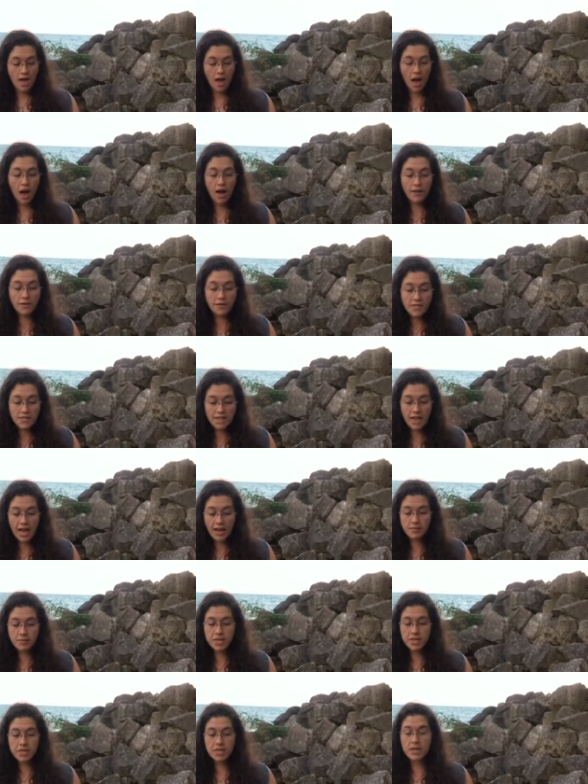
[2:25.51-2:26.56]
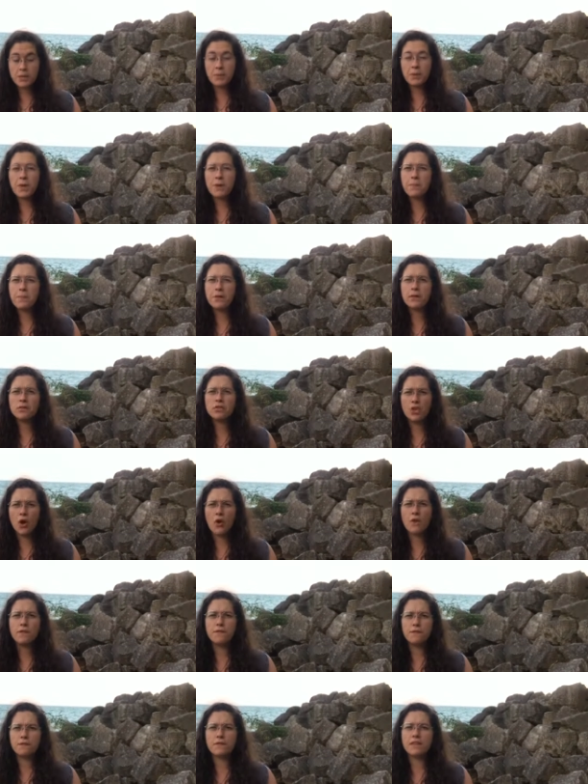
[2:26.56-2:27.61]
Oftentimes, I think people
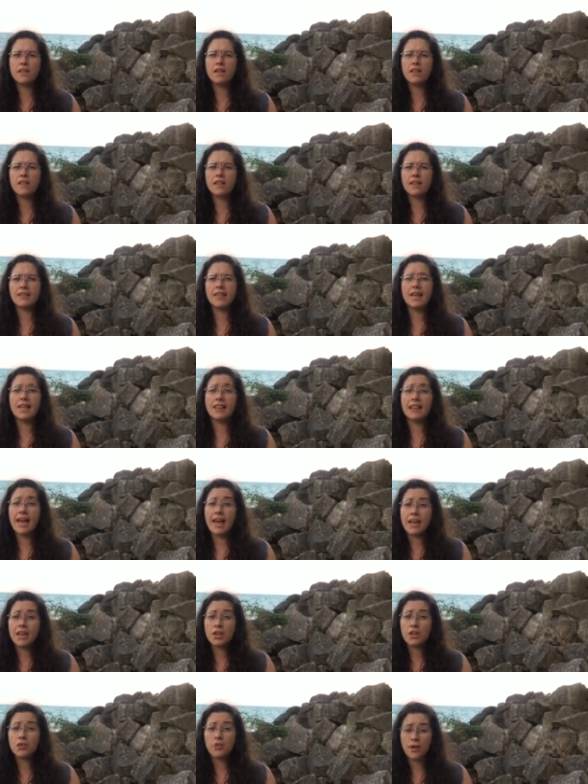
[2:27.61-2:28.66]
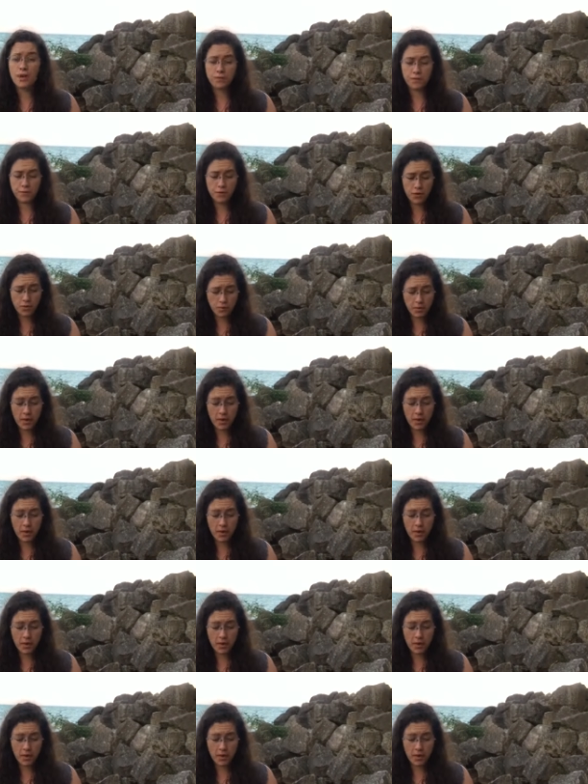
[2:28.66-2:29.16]
don't feel that they like grapefruit.